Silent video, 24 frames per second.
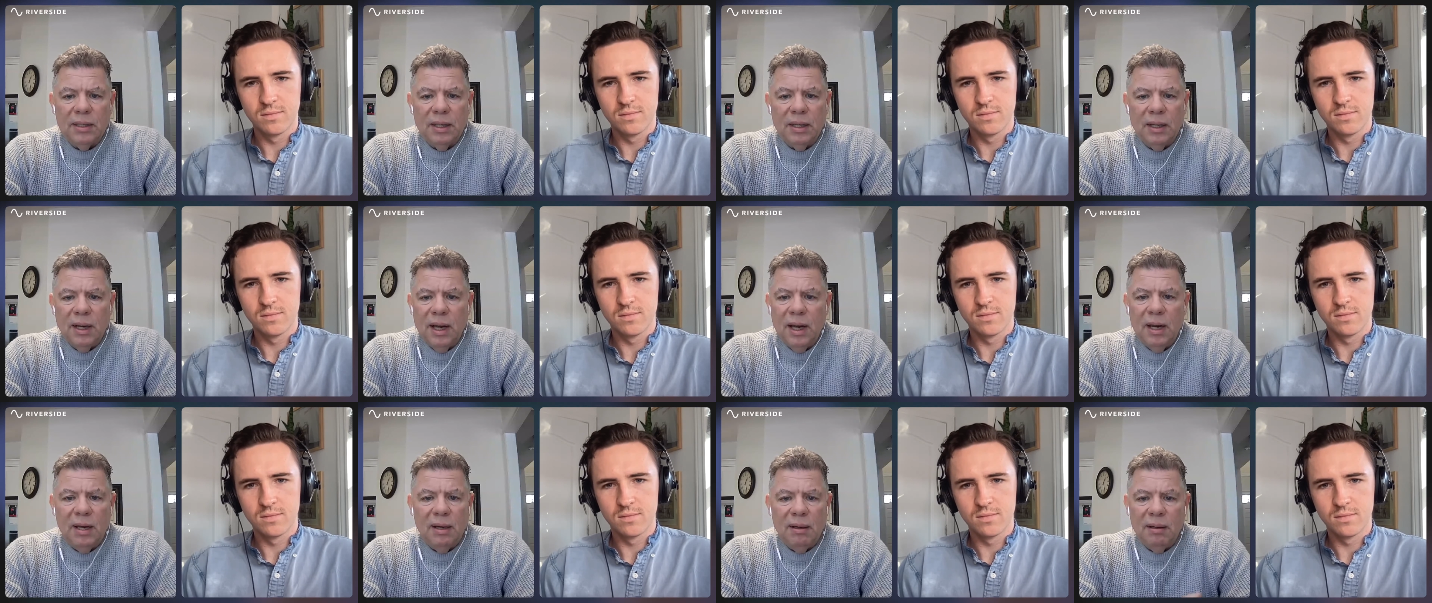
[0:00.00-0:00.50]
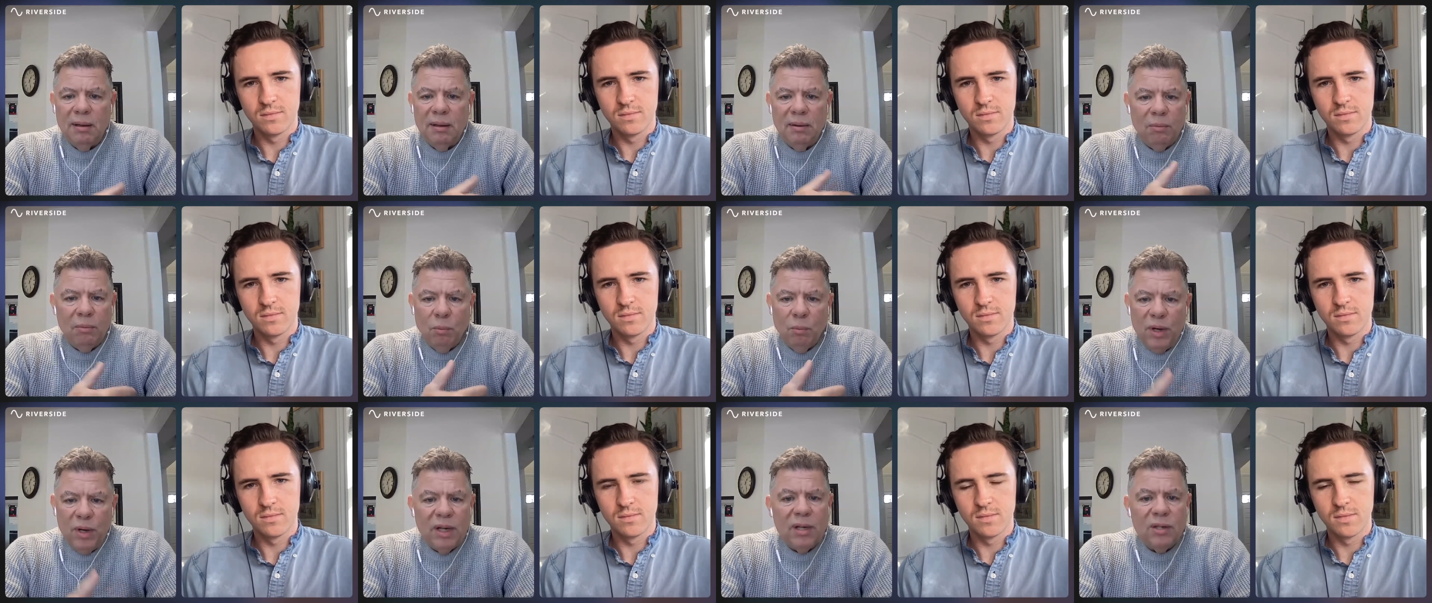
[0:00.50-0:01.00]
Speaker 1: that, hey,
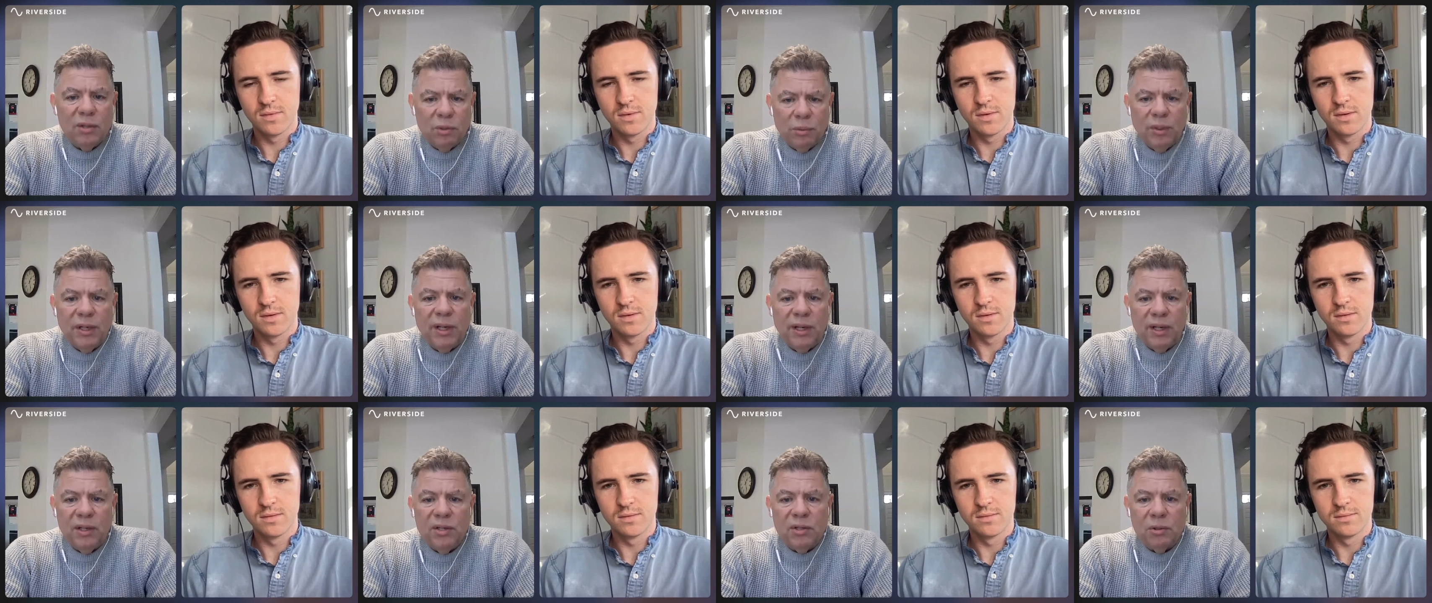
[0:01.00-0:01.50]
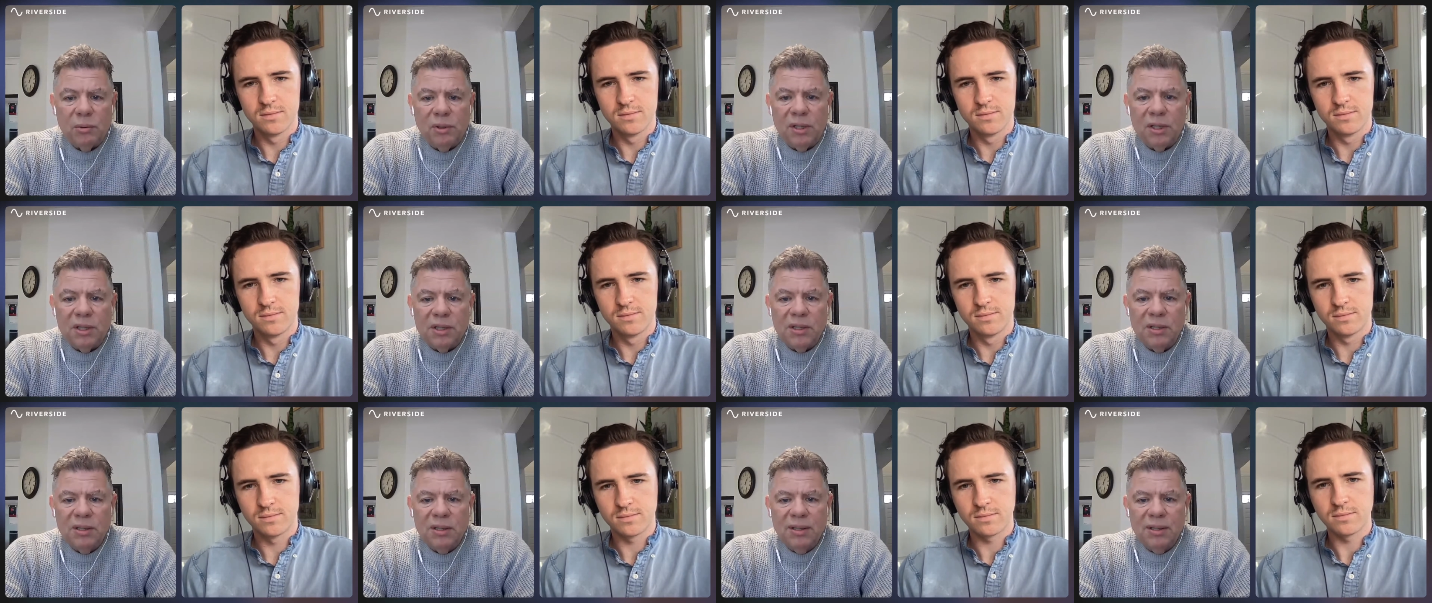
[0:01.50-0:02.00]
we can treat injuries,
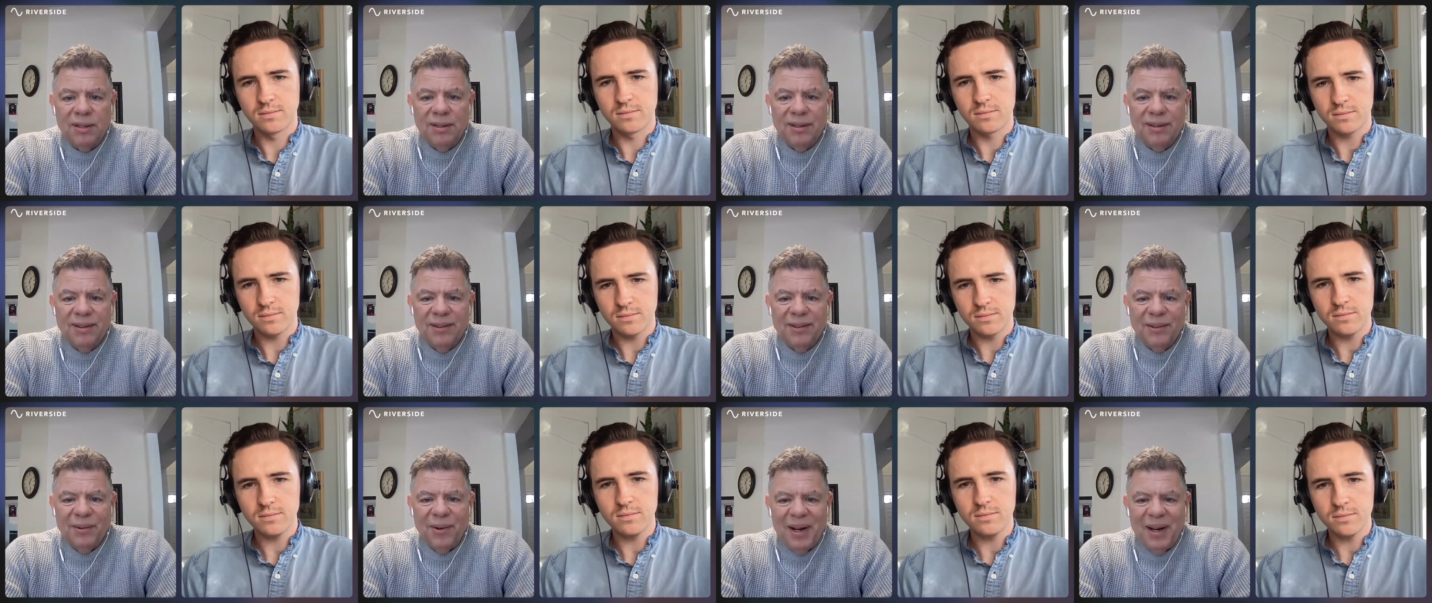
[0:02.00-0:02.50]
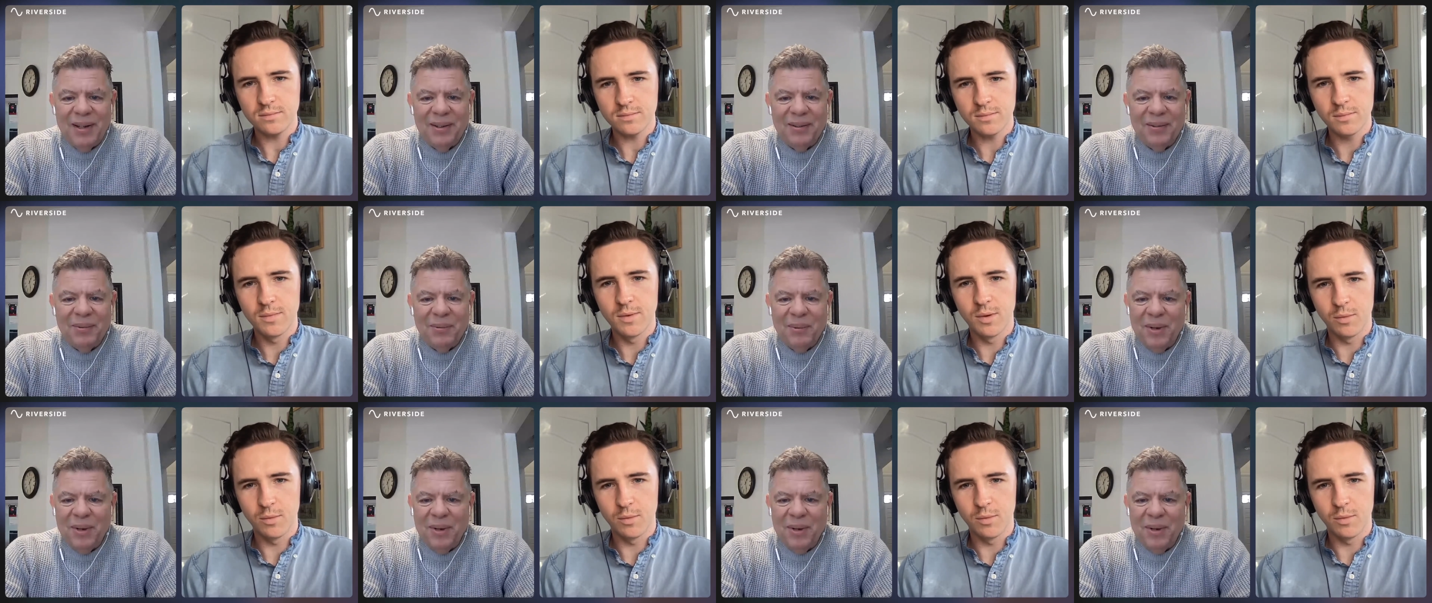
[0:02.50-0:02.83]
right?